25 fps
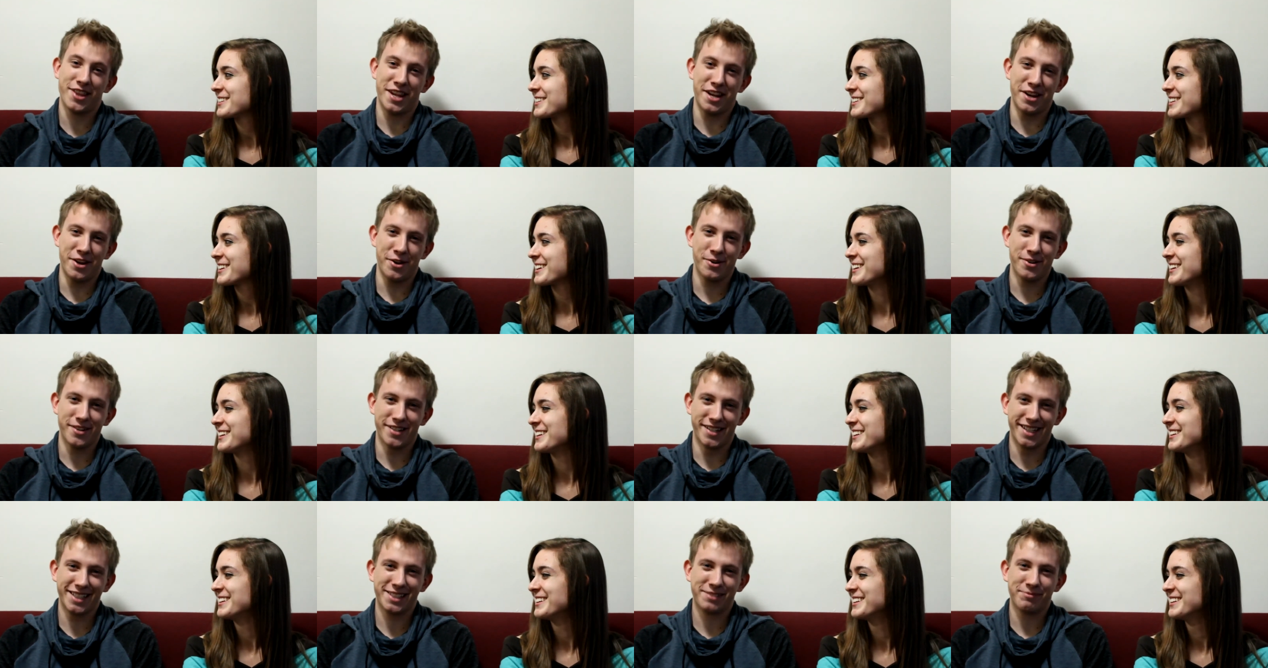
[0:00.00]
Speaker 1: the
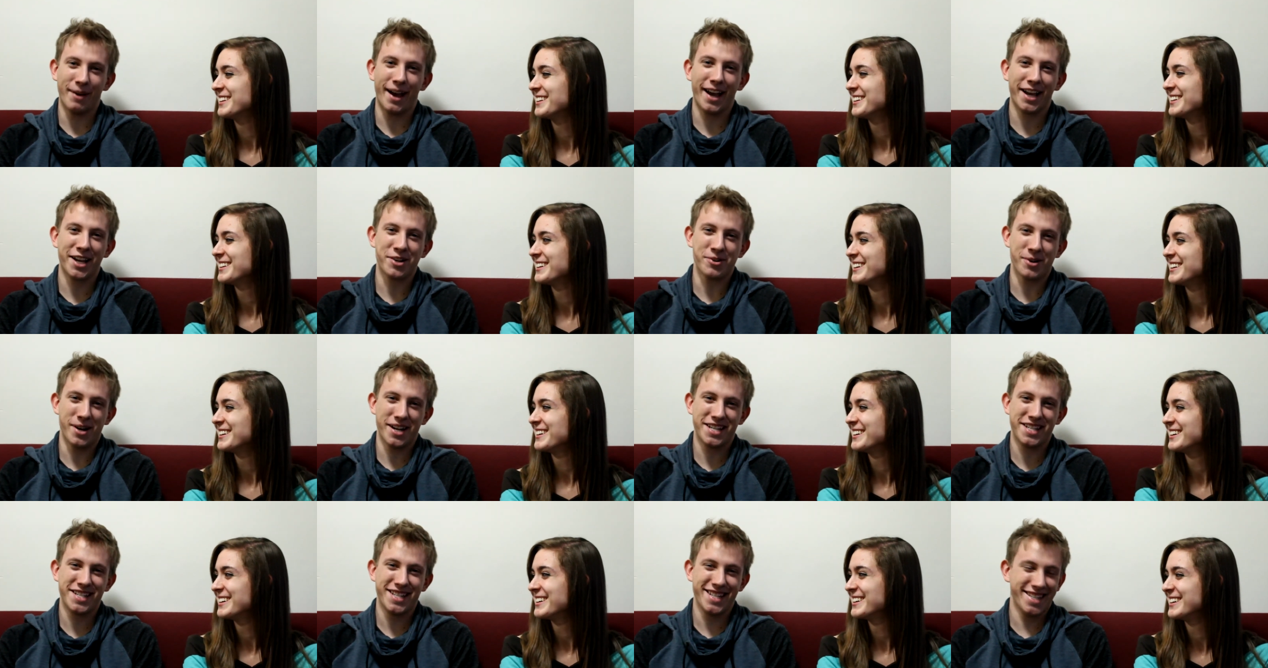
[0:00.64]
newton is my
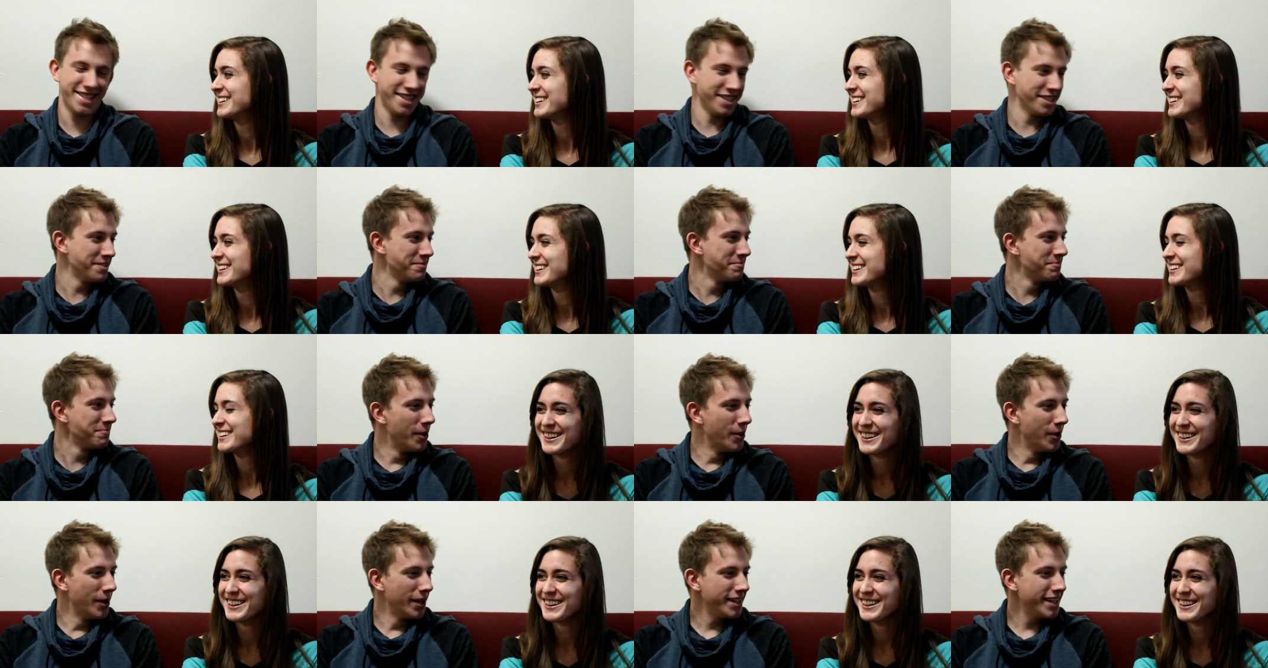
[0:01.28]
question.
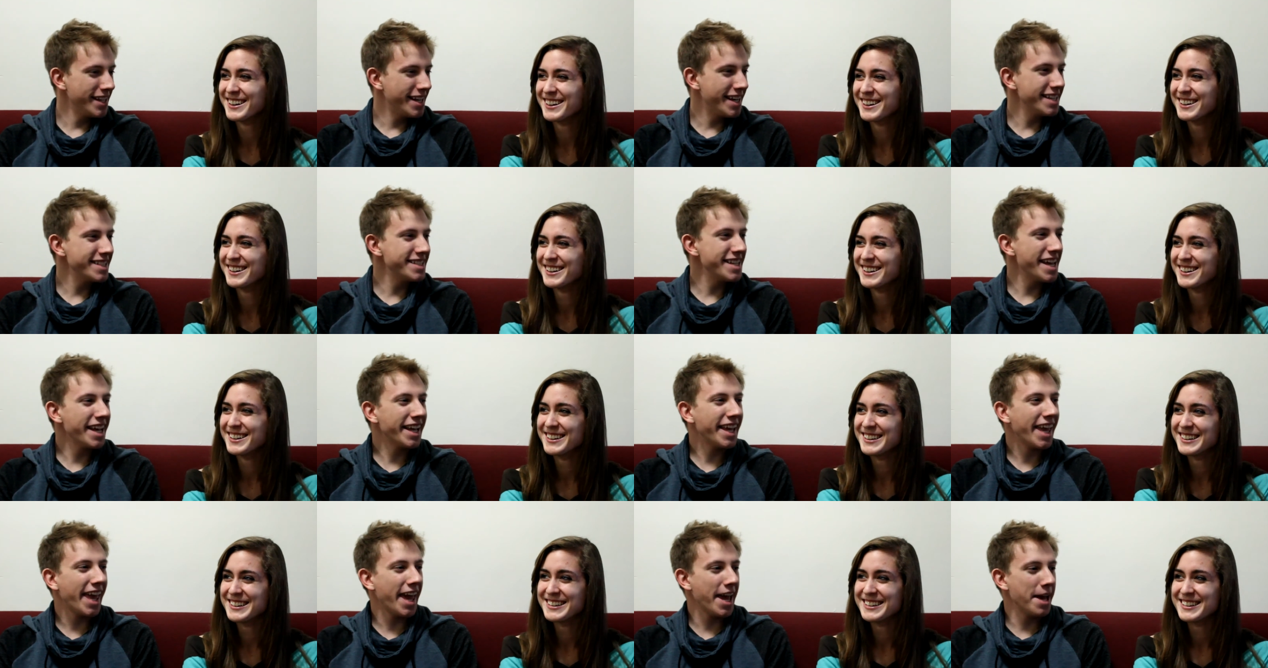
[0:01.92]
Did he
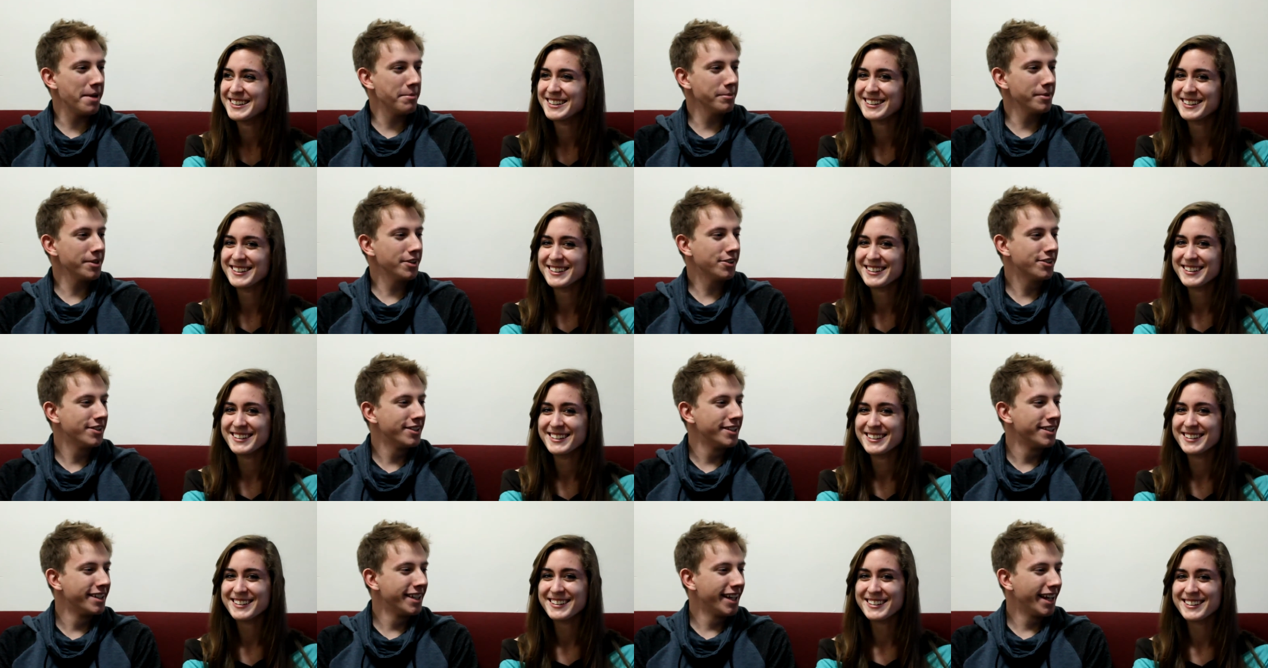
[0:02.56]
take him
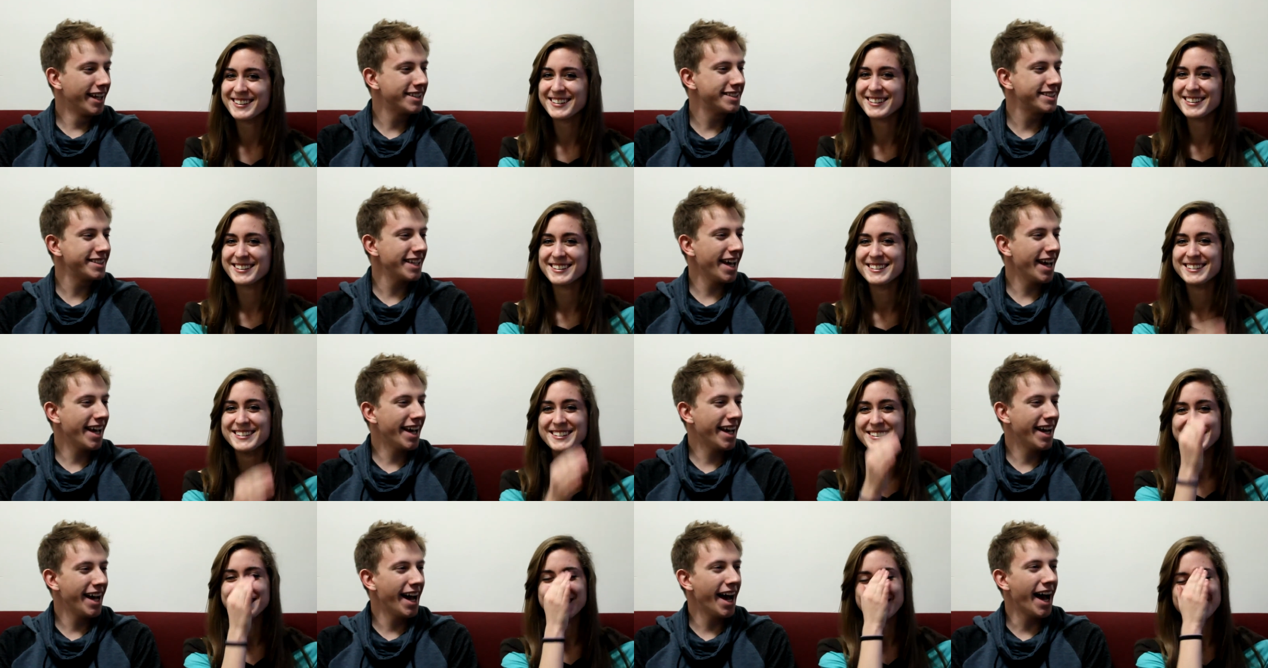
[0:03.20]
and
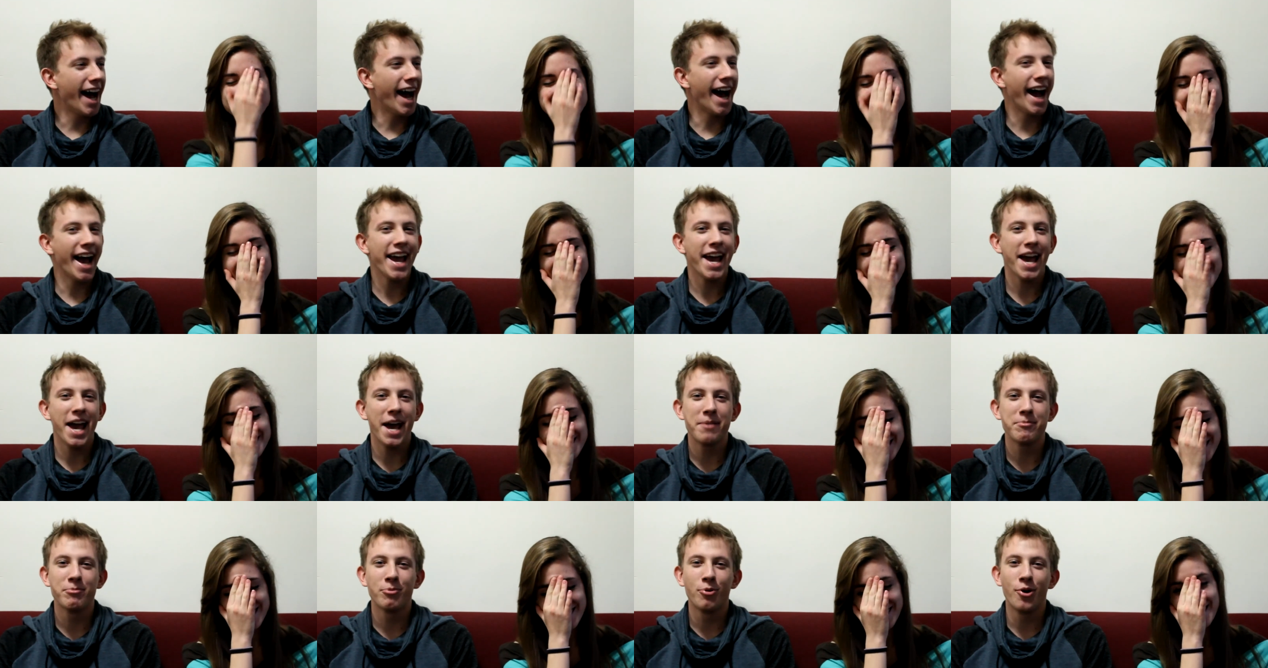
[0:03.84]
say, I
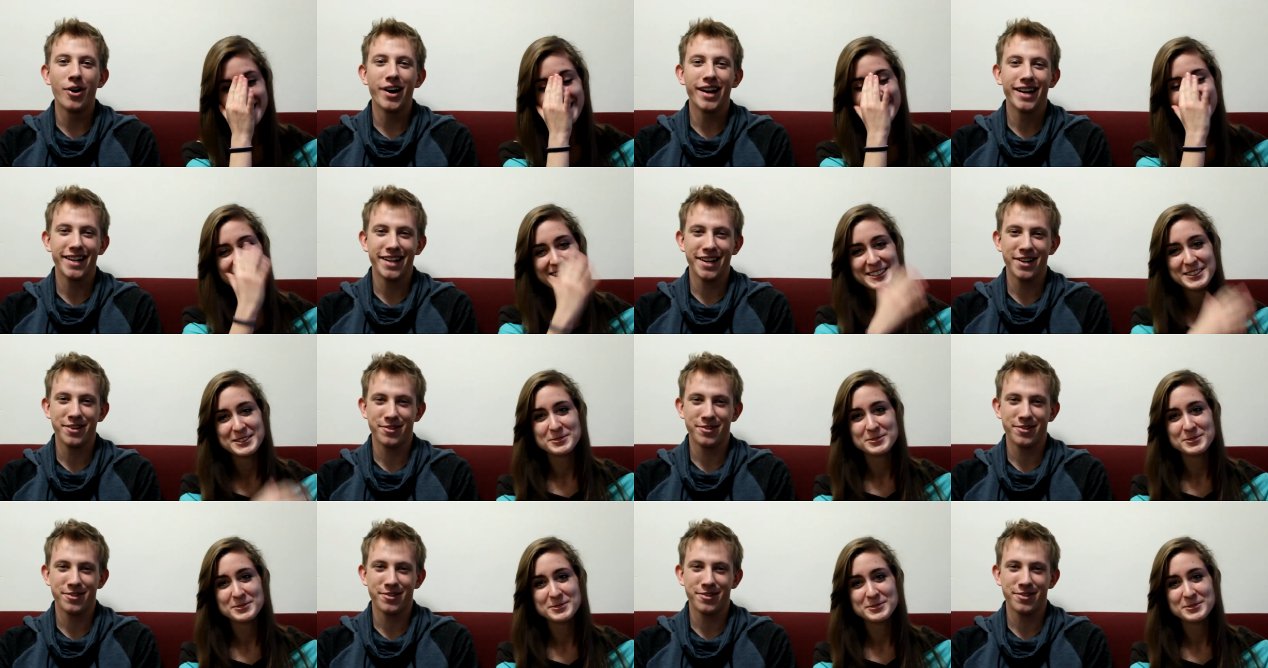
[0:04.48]
am one